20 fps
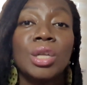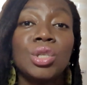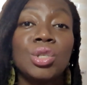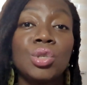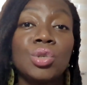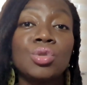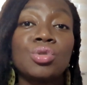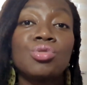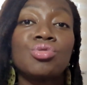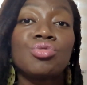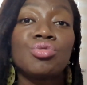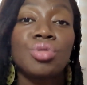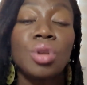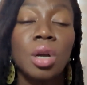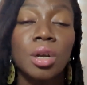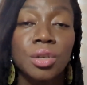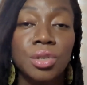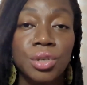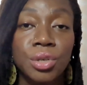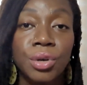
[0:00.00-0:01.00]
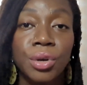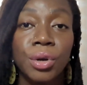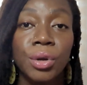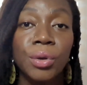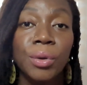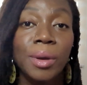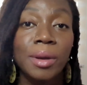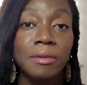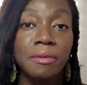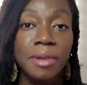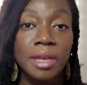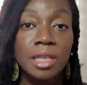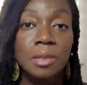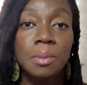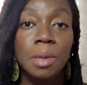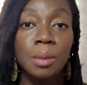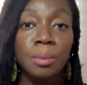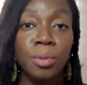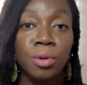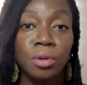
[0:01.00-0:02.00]
to structure your
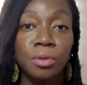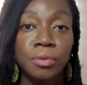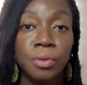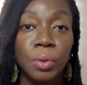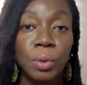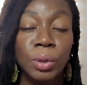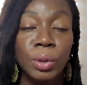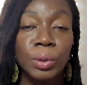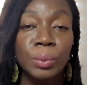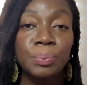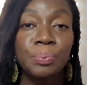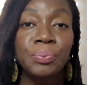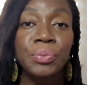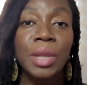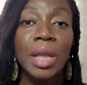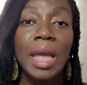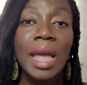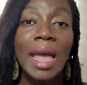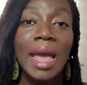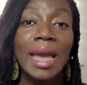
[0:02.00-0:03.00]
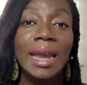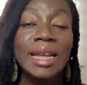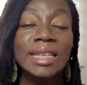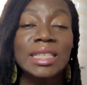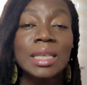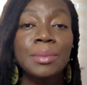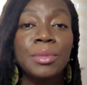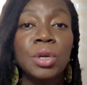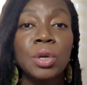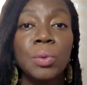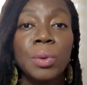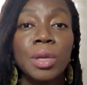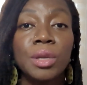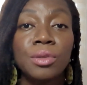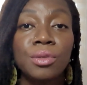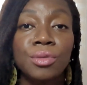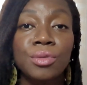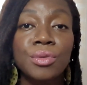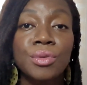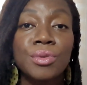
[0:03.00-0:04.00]
investment portfolio. And as I'm going
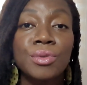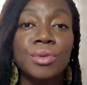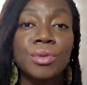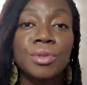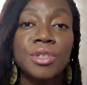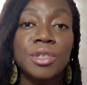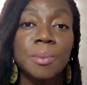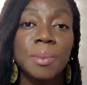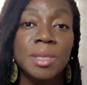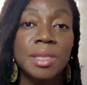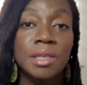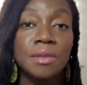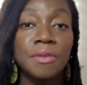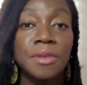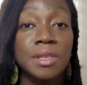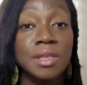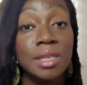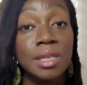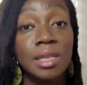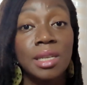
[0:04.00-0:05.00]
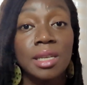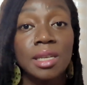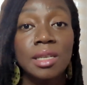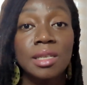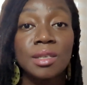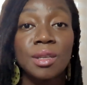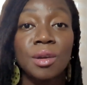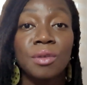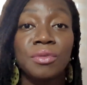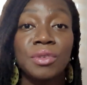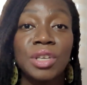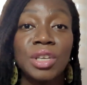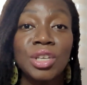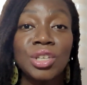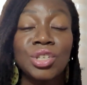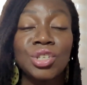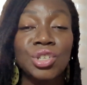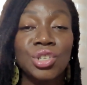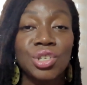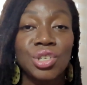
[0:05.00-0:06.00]
through the specificities of
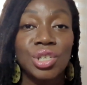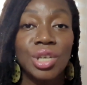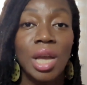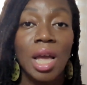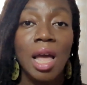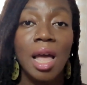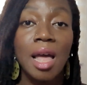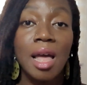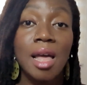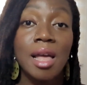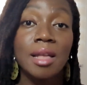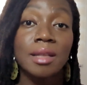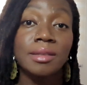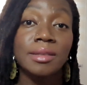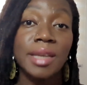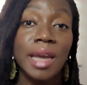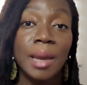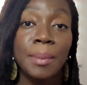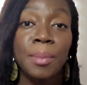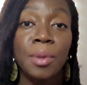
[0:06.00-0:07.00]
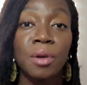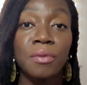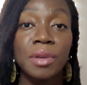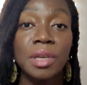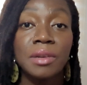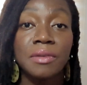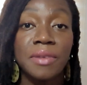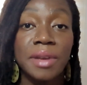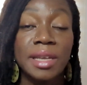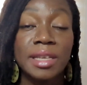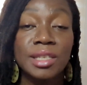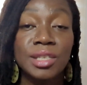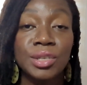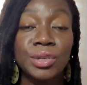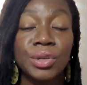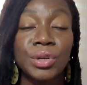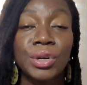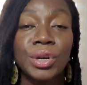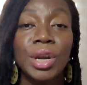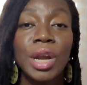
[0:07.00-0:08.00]
each type of
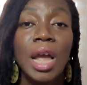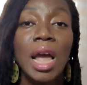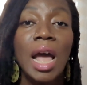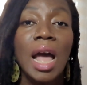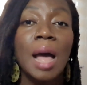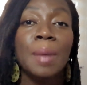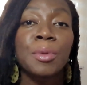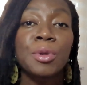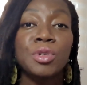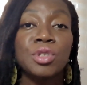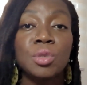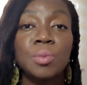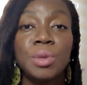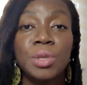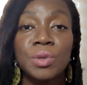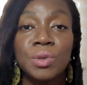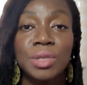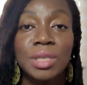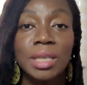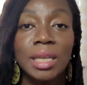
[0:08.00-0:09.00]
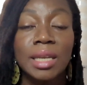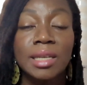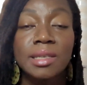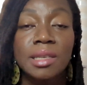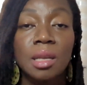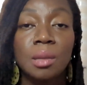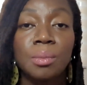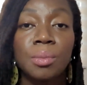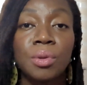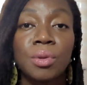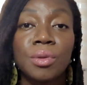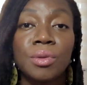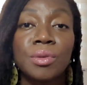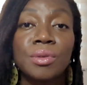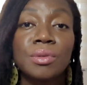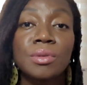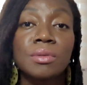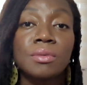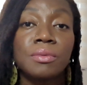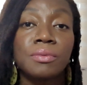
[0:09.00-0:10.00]
investor, I'm going to be using
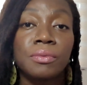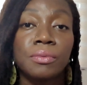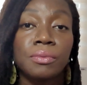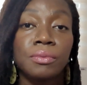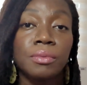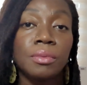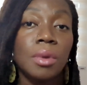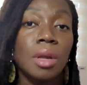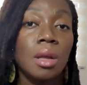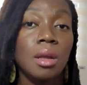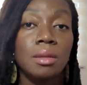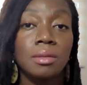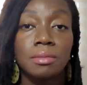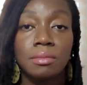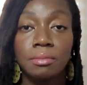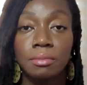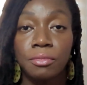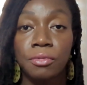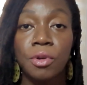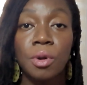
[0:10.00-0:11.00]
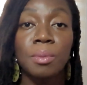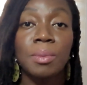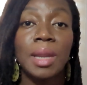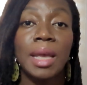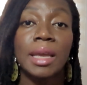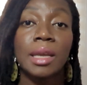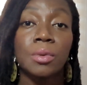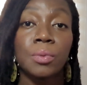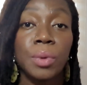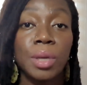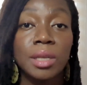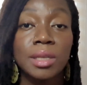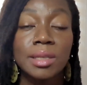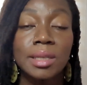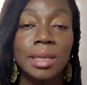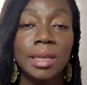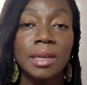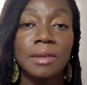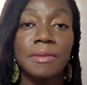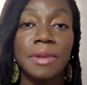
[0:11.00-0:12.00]
examples uh, from like real
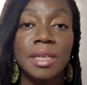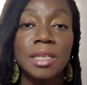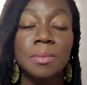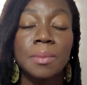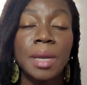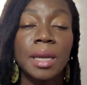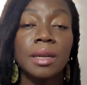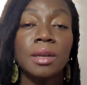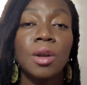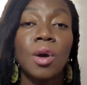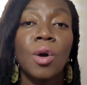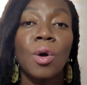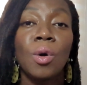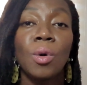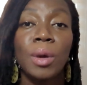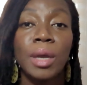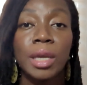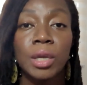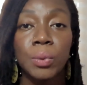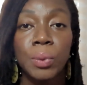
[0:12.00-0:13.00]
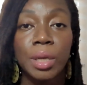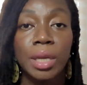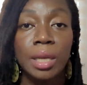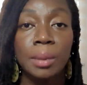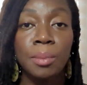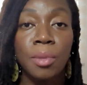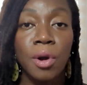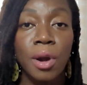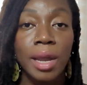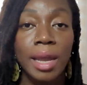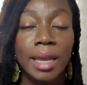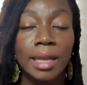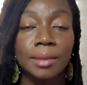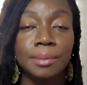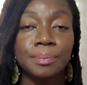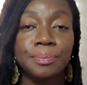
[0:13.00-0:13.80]
estate investment or equity market.